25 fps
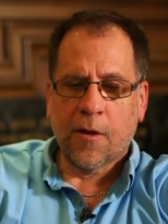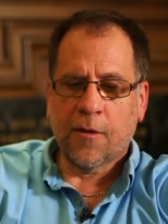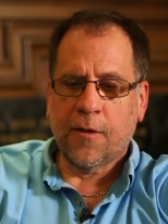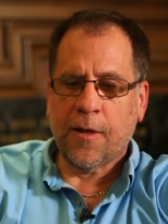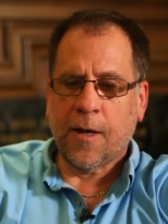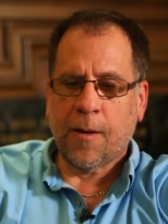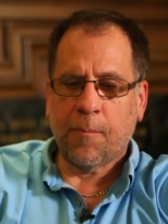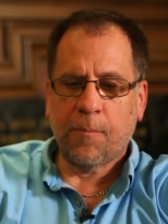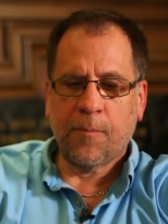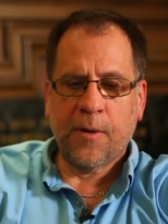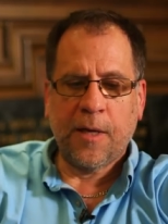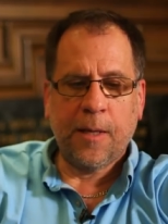
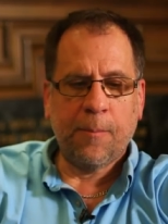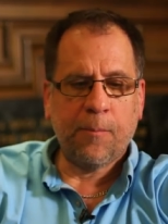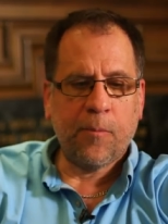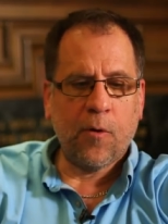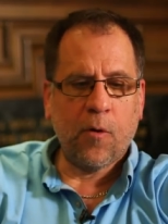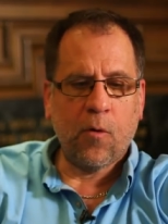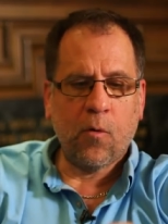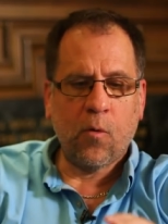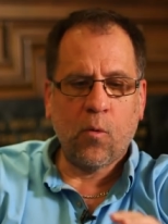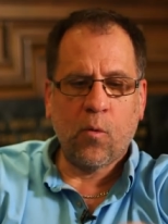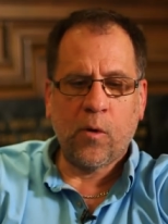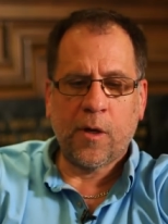that
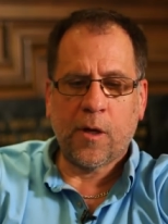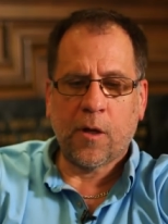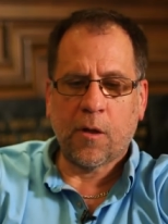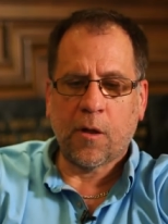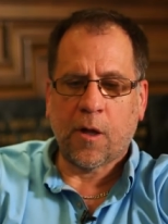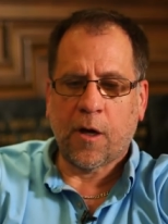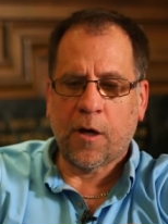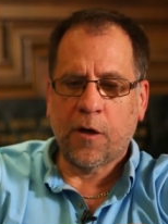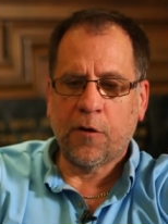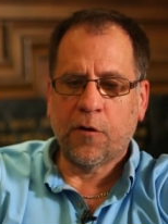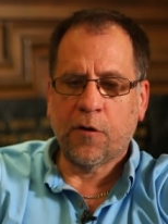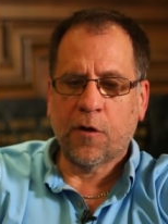people
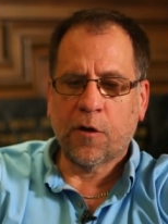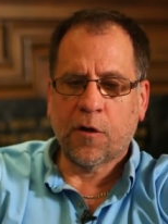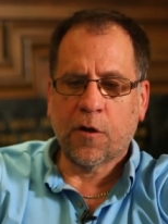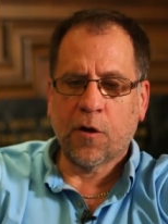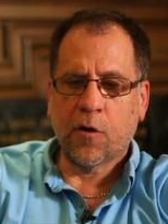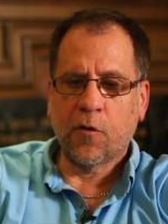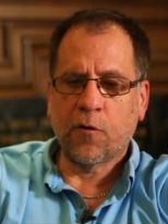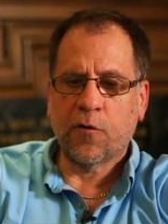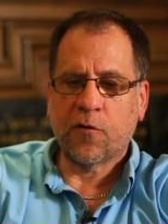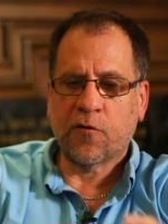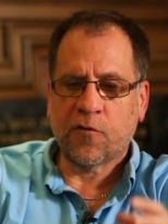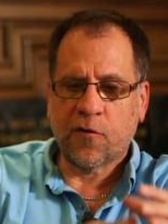will
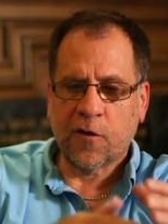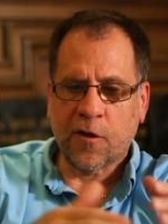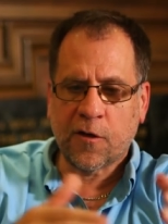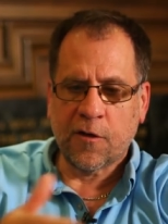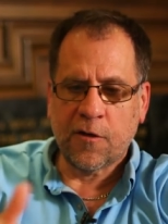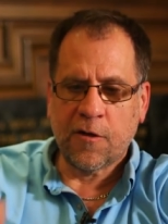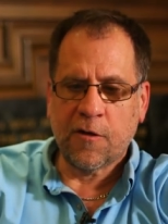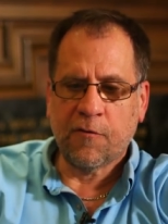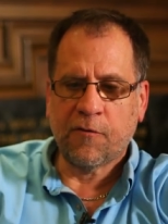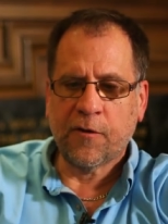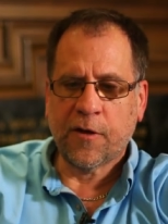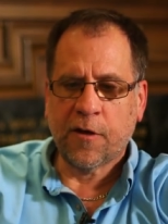undergo the
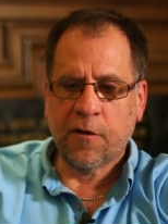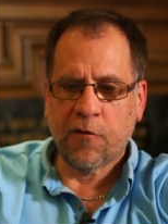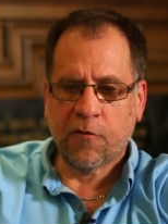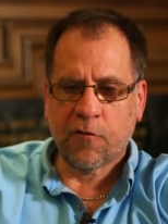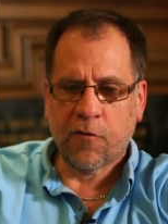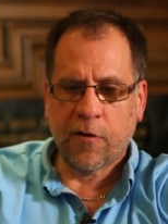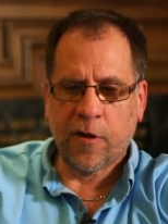significant